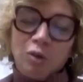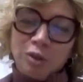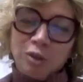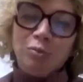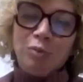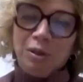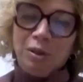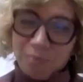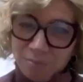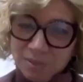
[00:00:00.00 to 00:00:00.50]
also
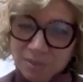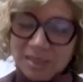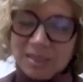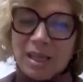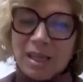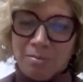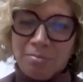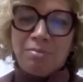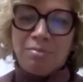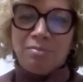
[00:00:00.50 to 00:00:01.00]
with
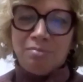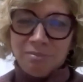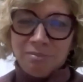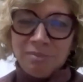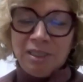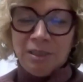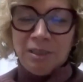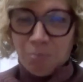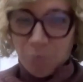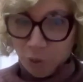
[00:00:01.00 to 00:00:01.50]
some
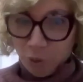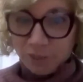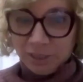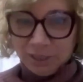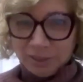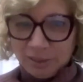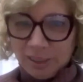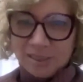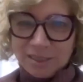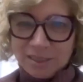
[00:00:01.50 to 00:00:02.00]

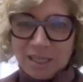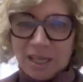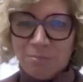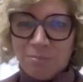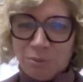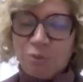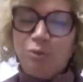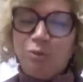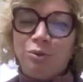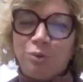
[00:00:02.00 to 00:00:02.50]
important textile
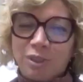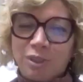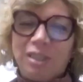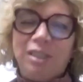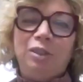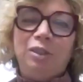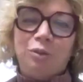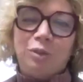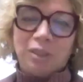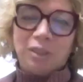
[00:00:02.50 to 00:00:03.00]
producer
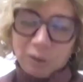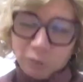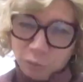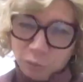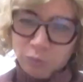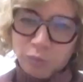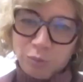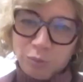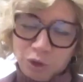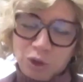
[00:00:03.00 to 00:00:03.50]
in order
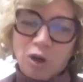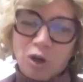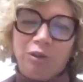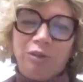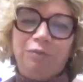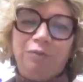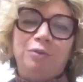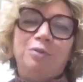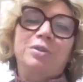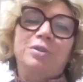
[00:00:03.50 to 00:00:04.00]
to
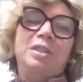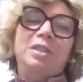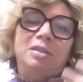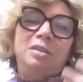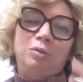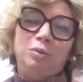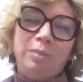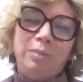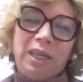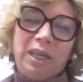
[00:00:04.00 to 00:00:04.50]
join
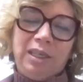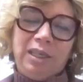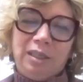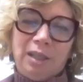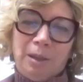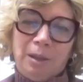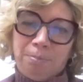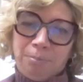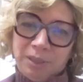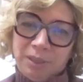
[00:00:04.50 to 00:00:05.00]
forces to make
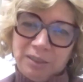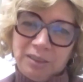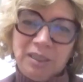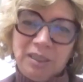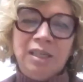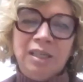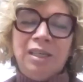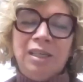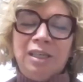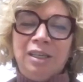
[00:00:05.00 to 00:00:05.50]
it
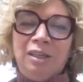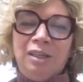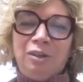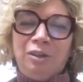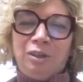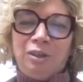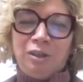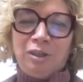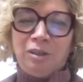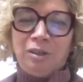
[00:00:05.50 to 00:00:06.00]
happen in
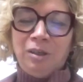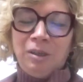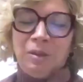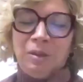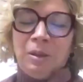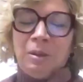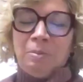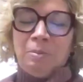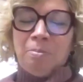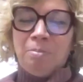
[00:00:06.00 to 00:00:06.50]
a
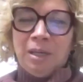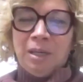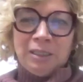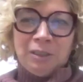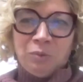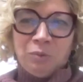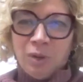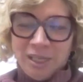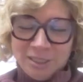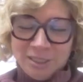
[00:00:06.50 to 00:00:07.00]

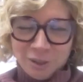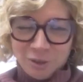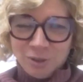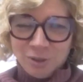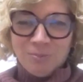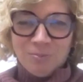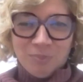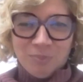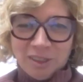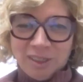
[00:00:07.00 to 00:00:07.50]
better way.
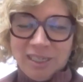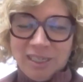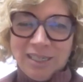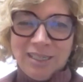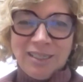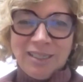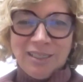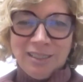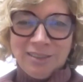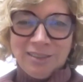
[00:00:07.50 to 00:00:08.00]
So
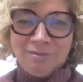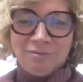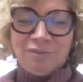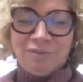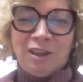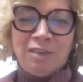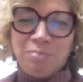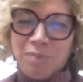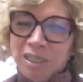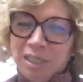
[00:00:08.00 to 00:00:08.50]
really in
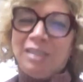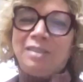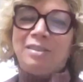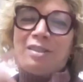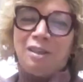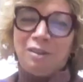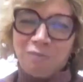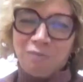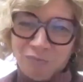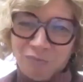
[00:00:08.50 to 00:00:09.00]
5
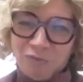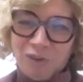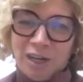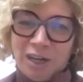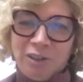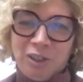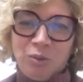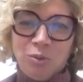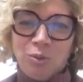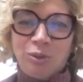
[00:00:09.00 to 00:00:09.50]
minutes, a
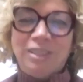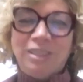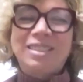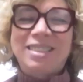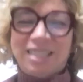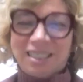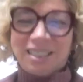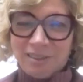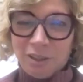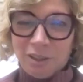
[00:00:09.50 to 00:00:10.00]
very good
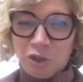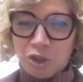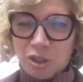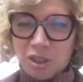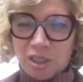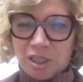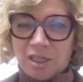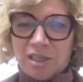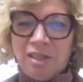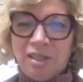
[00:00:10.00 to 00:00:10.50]

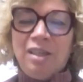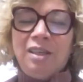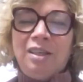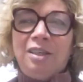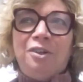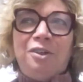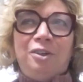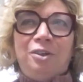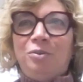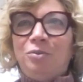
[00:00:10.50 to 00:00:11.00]
strategic,
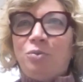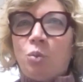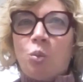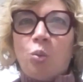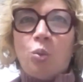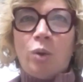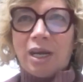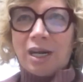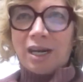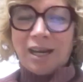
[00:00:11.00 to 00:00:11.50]
you know,
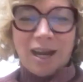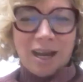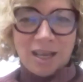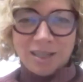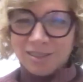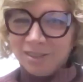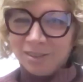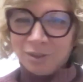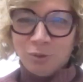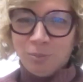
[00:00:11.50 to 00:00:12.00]
where
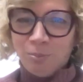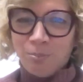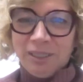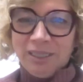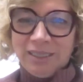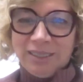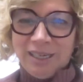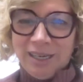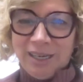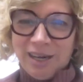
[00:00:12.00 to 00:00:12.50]
C.L.A.S.S is
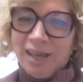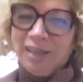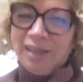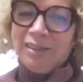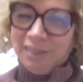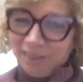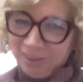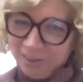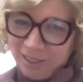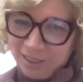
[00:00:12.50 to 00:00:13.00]
completely
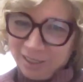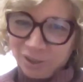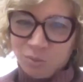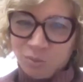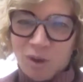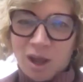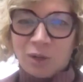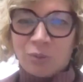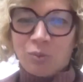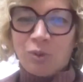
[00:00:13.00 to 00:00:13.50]
aligned, and that's
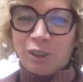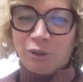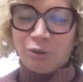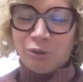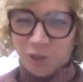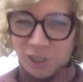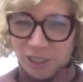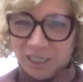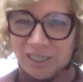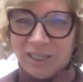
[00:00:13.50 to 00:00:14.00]
why we're
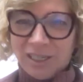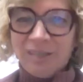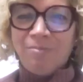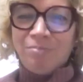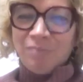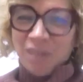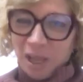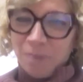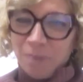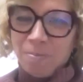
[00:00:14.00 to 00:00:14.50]
talking
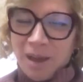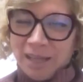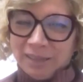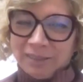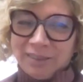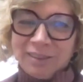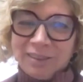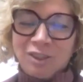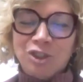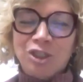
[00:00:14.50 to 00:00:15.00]
a
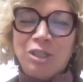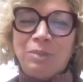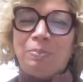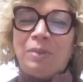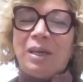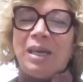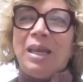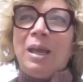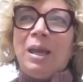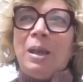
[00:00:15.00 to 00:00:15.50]

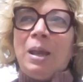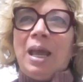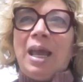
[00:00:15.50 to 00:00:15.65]
partnership.